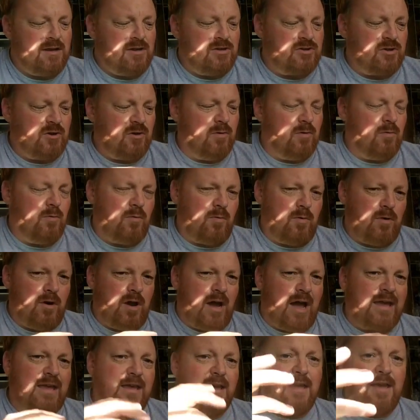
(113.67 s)
So
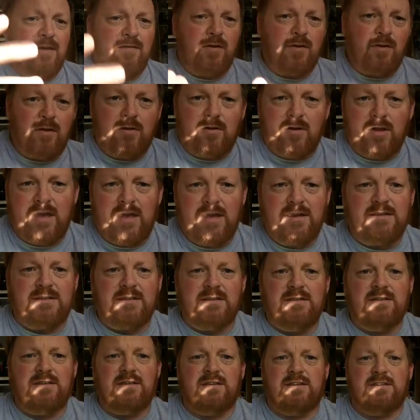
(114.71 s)
I can give you a little hint
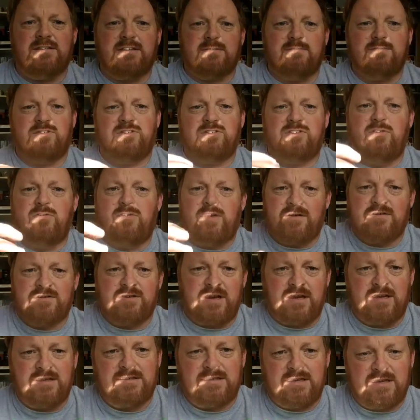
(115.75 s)
into some
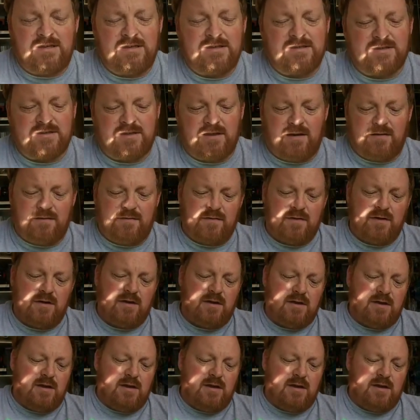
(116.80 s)
2018 stuff.